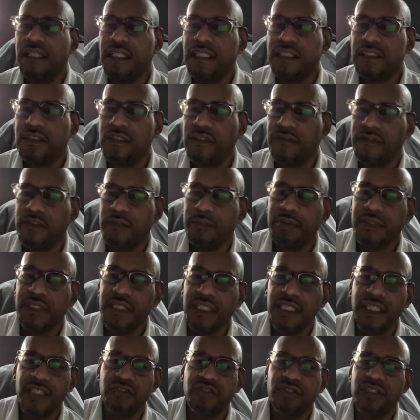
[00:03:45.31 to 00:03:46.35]
So if you put
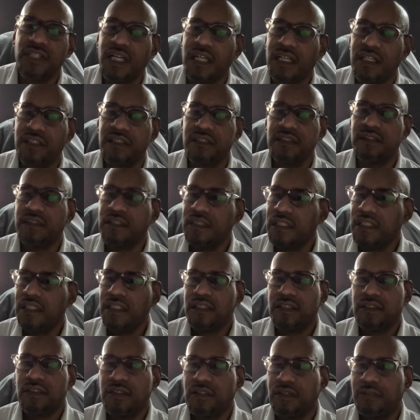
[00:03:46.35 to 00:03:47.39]
a $100,
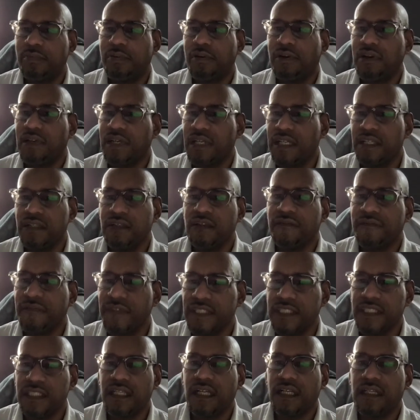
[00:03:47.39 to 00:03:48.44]
you know, parlay or
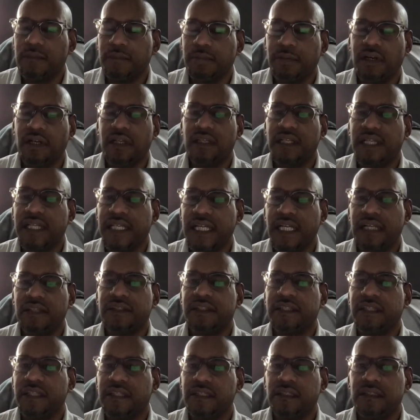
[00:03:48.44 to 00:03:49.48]
$50 parlay out
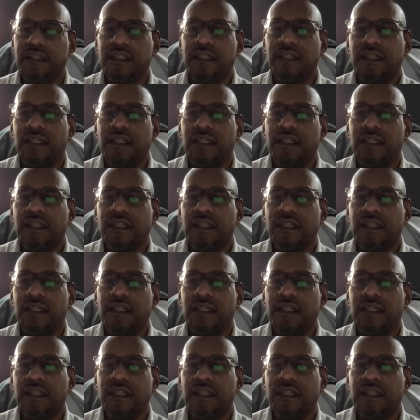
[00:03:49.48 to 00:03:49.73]
there,